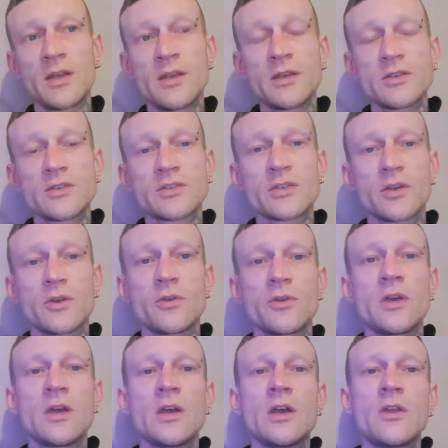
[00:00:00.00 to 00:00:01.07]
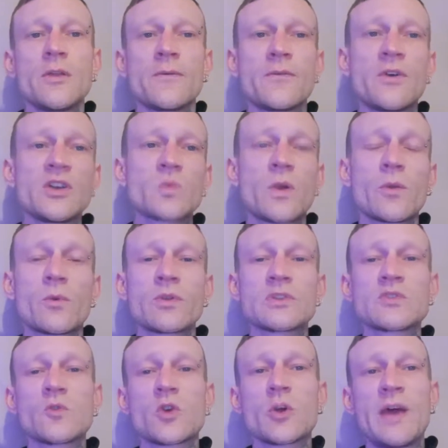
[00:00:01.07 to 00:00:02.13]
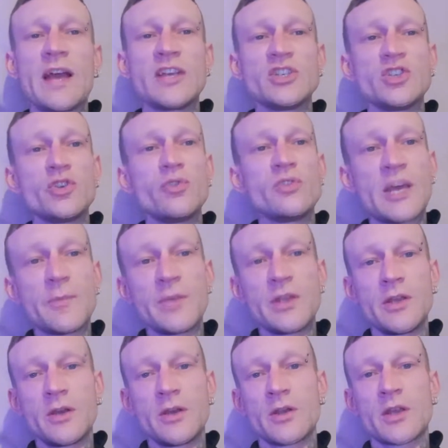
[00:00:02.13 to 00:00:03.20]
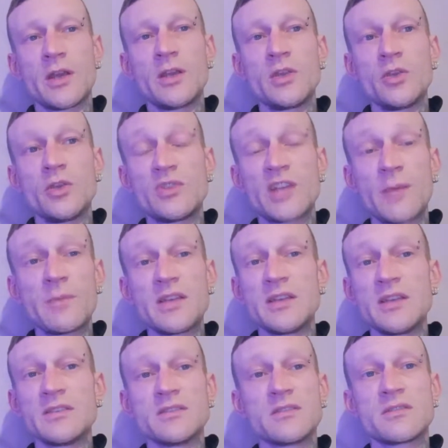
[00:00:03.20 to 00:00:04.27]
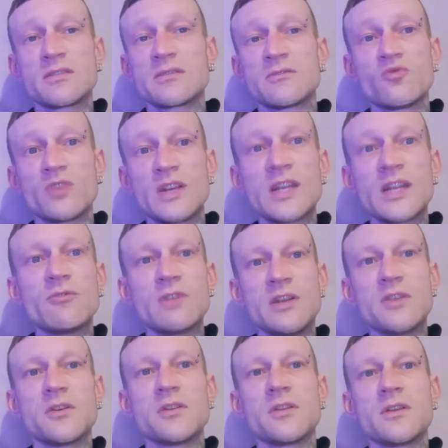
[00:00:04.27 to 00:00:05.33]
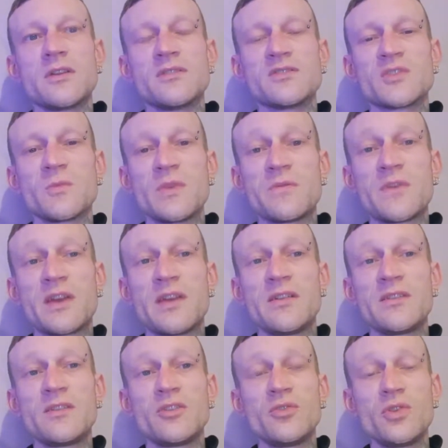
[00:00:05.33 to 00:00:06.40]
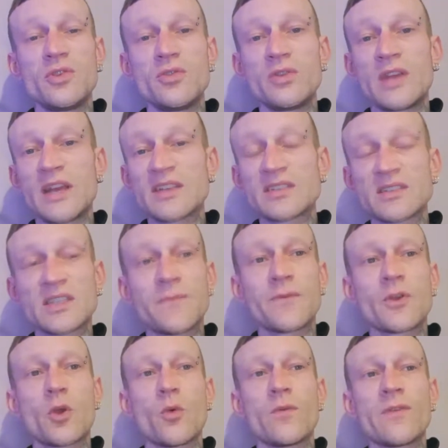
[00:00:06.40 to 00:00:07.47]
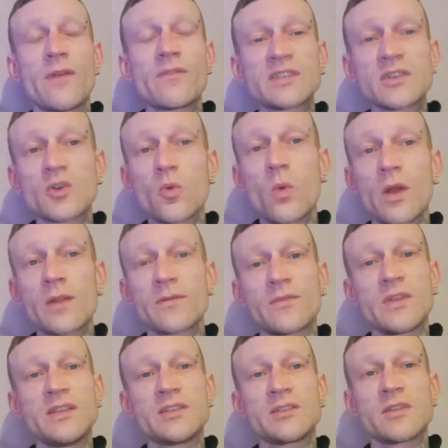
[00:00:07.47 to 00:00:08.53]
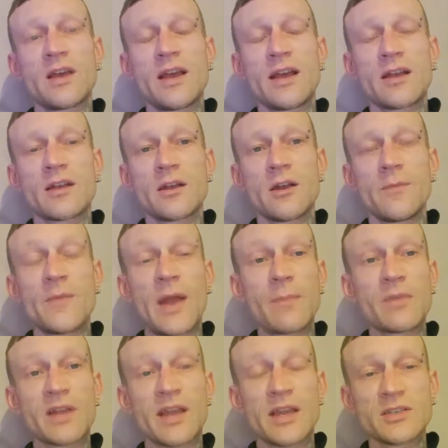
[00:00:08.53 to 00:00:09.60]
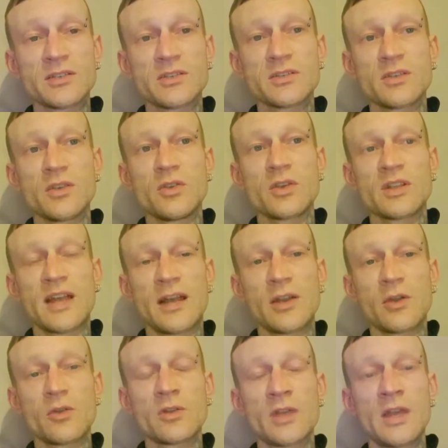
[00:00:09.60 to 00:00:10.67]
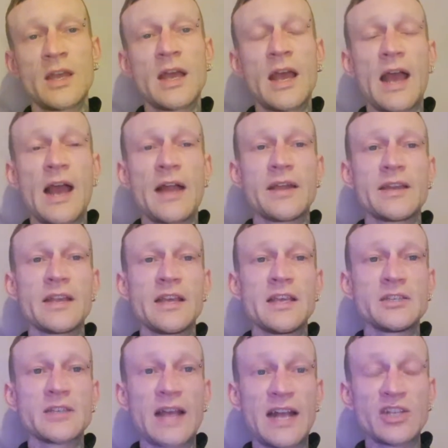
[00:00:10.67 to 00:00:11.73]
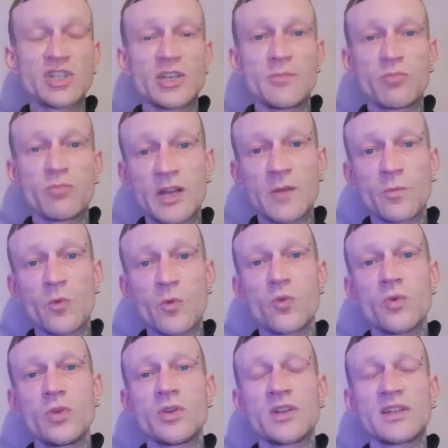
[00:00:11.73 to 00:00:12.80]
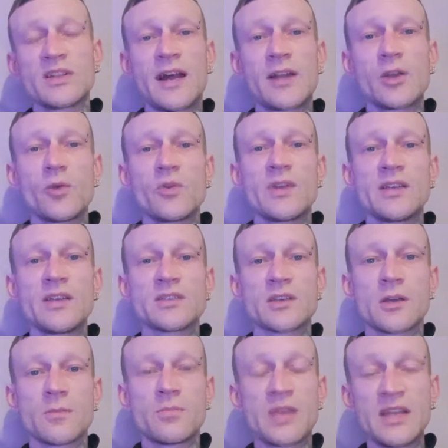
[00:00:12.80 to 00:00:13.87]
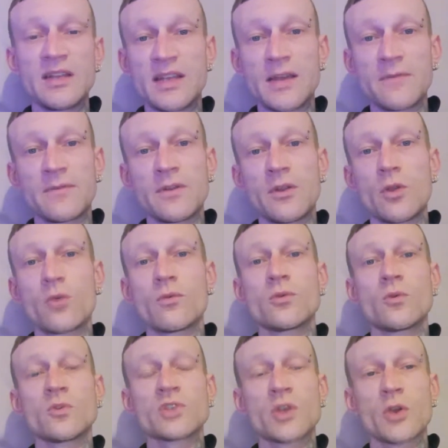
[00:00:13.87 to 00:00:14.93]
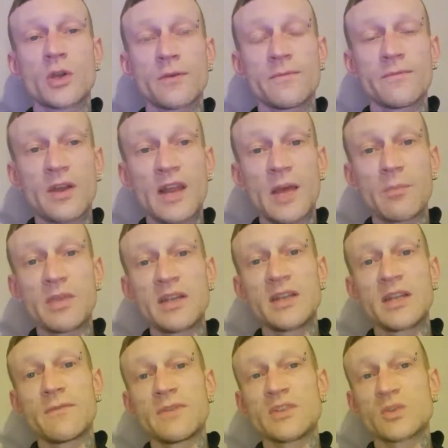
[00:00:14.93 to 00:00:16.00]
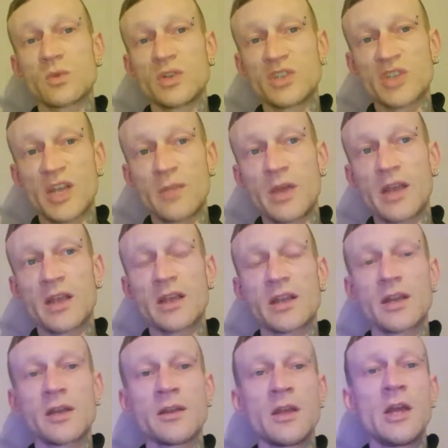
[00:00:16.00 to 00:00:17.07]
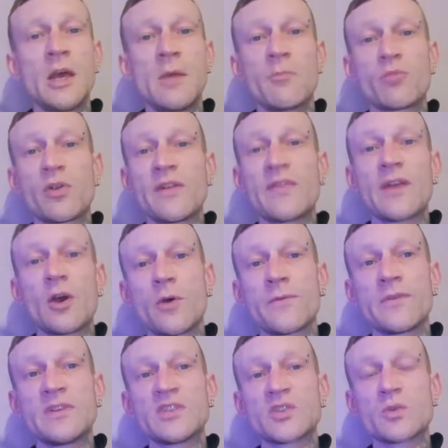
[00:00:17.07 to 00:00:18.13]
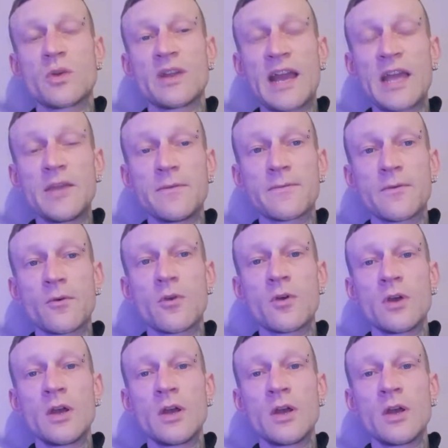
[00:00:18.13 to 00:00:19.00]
So the first one I want to talk about is Udemy. Okay, Udemy is really, really good. And to be fair, you get a certificate with every single one of these like applications that you can download, and it is actually printable. You can download it as a PDF and then also convert that PDF into a JPEG and then print that off into an A4